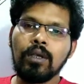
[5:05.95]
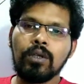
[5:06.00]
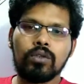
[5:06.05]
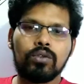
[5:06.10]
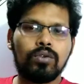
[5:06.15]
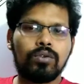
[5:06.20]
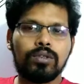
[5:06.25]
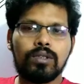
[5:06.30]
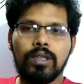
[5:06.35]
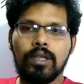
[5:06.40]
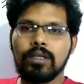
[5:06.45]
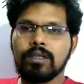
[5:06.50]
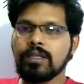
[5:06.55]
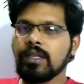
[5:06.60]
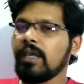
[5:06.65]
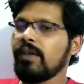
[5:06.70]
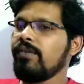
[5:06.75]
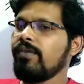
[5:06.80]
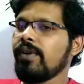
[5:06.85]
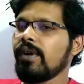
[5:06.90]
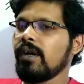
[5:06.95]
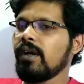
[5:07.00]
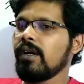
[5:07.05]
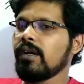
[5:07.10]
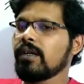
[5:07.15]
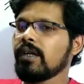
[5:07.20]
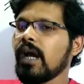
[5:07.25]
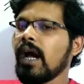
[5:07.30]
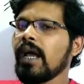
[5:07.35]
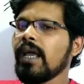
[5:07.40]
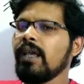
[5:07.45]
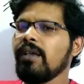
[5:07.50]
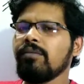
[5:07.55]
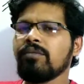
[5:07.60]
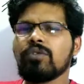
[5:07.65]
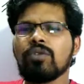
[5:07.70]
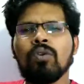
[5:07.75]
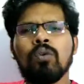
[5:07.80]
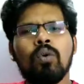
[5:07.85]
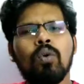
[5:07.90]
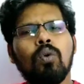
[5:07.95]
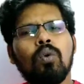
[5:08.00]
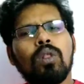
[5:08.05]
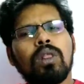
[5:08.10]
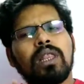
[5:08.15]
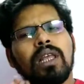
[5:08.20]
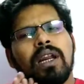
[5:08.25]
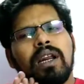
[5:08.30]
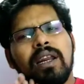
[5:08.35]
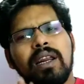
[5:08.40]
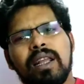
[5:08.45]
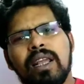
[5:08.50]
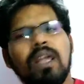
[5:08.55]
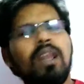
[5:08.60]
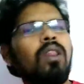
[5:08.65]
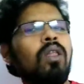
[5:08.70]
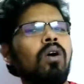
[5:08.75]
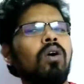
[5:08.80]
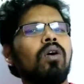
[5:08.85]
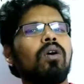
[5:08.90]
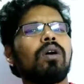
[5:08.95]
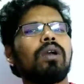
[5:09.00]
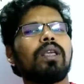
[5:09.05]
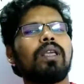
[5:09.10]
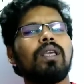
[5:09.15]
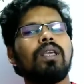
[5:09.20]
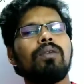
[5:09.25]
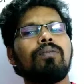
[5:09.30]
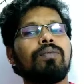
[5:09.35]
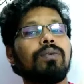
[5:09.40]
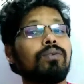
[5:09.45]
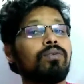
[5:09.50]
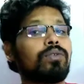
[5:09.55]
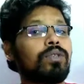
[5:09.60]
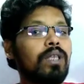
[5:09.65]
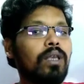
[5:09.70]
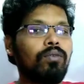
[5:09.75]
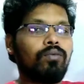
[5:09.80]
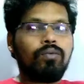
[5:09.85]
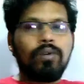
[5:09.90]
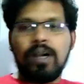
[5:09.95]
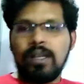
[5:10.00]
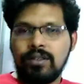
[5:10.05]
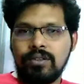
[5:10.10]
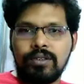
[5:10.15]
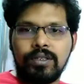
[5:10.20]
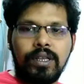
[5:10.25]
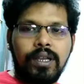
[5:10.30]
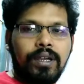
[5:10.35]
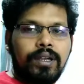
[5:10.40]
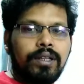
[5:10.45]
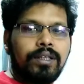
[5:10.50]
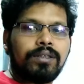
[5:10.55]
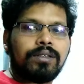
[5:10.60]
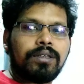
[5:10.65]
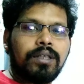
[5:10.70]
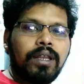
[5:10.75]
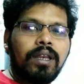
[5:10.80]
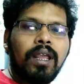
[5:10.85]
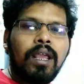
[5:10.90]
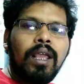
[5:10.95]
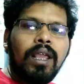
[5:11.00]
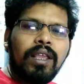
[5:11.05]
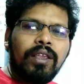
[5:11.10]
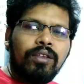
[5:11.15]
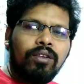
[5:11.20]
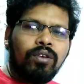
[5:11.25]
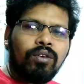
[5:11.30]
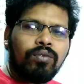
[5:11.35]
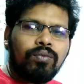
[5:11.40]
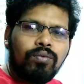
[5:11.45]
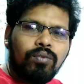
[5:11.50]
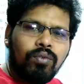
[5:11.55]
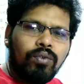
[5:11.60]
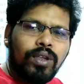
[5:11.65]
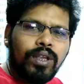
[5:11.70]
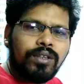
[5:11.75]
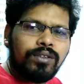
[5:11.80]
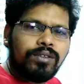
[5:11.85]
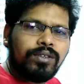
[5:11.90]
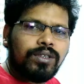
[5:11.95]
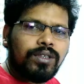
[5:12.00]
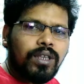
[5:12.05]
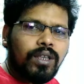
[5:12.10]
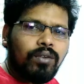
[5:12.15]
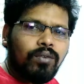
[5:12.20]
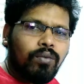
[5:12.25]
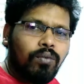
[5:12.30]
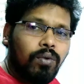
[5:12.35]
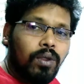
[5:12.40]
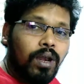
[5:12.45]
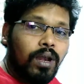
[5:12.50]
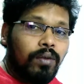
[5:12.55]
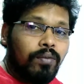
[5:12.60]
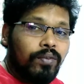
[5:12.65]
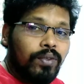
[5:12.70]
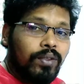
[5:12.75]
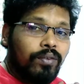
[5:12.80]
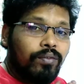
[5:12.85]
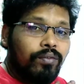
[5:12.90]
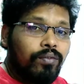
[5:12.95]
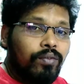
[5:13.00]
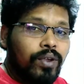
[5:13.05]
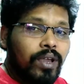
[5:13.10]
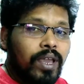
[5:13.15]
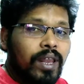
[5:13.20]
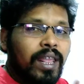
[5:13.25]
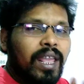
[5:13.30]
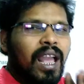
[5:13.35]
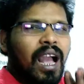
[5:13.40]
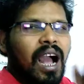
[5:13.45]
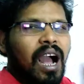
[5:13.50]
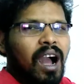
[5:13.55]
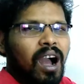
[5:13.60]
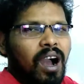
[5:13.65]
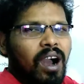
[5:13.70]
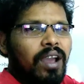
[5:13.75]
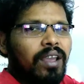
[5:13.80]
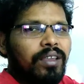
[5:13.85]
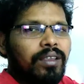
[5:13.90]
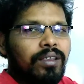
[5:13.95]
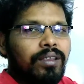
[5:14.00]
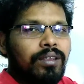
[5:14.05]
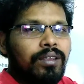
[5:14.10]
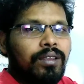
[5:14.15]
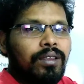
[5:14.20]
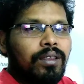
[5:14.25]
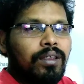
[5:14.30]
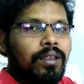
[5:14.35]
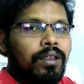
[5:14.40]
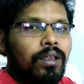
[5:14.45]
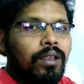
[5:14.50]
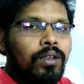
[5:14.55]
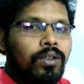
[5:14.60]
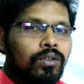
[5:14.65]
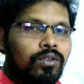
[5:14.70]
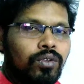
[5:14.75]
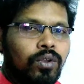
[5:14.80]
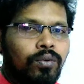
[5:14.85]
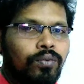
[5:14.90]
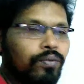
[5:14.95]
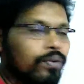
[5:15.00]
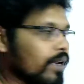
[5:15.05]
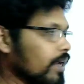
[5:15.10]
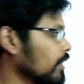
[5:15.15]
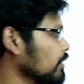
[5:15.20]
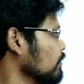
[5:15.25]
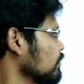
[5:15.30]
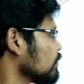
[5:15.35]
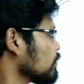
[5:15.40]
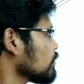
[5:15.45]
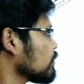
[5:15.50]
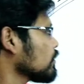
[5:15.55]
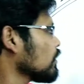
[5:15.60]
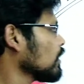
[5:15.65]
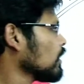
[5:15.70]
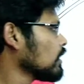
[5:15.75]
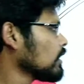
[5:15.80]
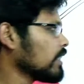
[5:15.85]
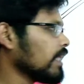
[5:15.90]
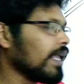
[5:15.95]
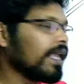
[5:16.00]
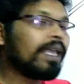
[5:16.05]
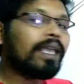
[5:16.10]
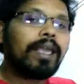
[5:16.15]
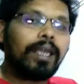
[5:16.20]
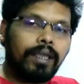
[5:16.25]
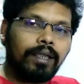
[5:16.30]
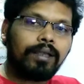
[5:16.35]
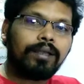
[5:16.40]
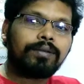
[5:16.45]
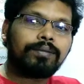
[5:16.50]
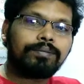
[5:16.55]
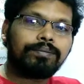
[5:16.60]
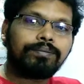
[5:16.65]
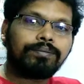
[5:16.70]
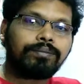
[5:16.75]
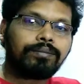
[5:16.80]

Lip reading: So say several times, so whole the day long. If you say one sentence, then your fluency will be very high. So friends, thinking.